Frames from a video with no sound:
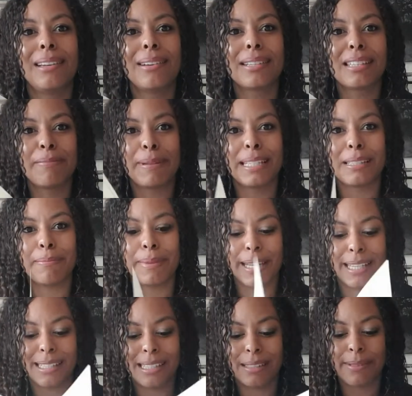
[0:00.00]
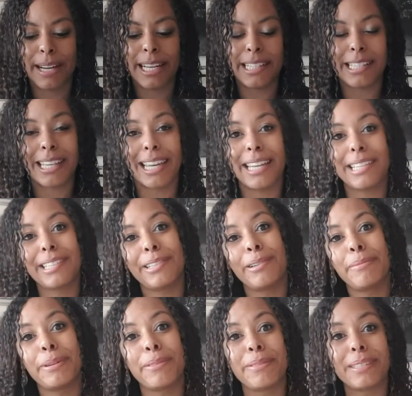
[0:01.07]
lots of bits and pieces, very
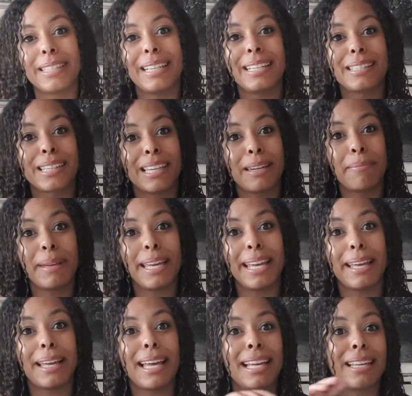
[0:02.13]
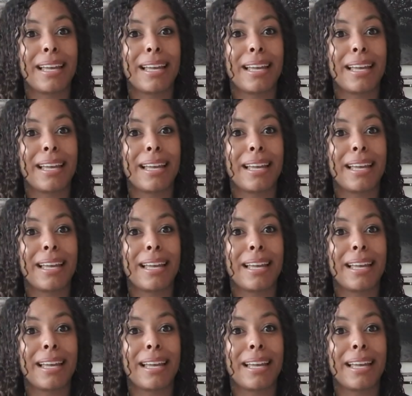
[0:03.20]
educational, but obviously it's going to be